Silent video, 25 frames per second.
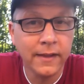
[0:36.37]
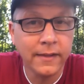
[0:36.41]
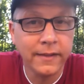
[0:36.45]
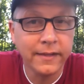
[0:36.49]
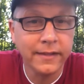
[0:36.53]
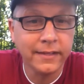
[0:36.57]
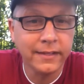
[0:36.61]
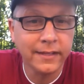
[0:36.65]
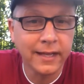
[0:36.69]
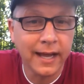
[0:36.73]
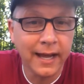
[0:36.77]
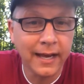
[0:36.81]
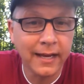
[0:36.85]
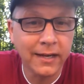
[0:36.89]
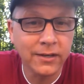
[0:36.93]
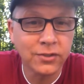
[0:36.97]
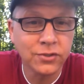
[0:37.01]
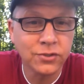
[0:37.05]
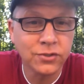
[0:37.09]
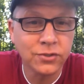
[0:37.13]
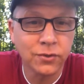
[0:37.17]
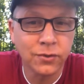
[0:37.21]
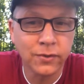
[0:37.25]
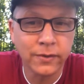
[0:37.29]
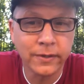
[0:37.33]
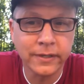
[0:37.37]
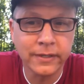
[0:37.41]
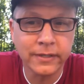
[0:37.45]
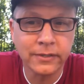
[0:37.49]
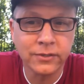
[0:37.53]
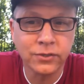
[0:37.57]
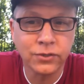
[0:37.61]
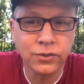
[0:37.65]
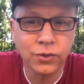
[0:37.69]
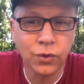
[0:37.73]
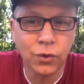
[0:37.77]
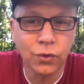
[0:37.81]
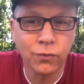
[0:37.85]
the entire story
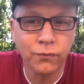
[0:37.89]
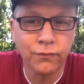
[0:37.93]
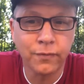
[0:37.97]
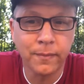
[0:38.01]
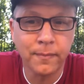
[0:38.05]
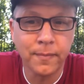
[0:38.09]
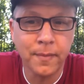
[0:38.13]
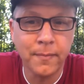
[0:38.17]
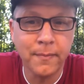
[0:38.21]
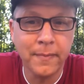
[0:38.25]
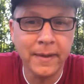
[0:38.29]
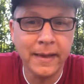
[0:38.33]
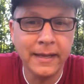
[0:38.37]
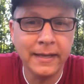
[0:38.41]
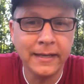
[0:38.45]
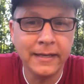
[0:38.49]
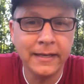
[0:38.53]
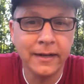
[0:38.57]
is told from the main